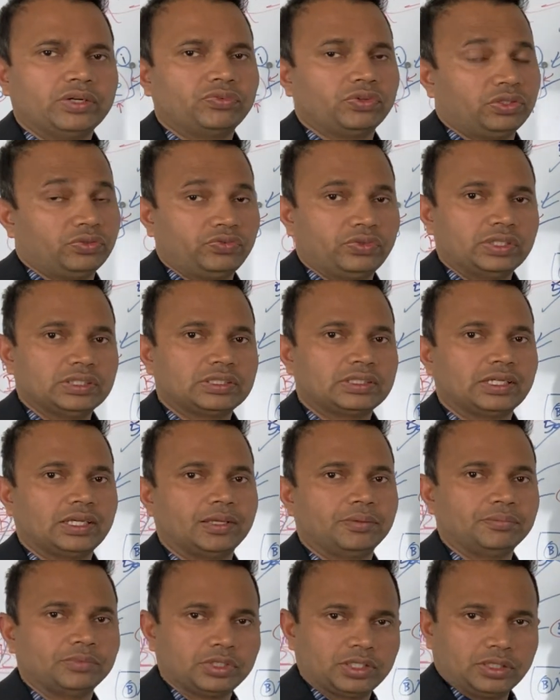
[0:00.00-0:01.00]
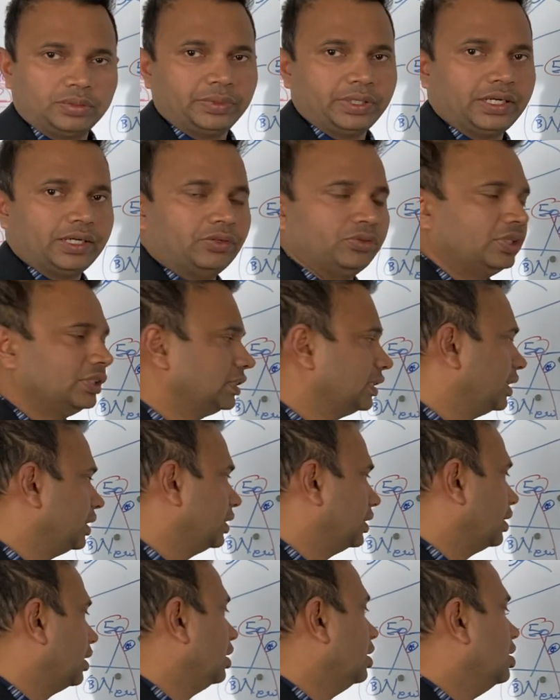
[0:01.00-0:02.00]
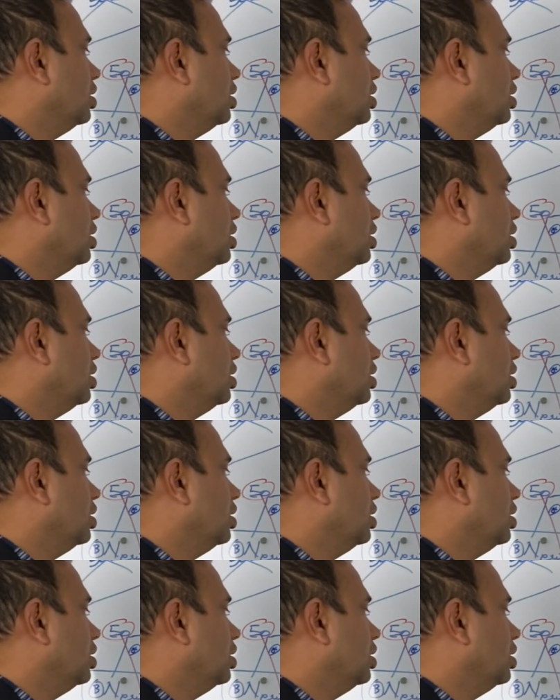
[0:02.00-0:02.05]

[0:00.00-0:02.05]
for the first time, coming into this area,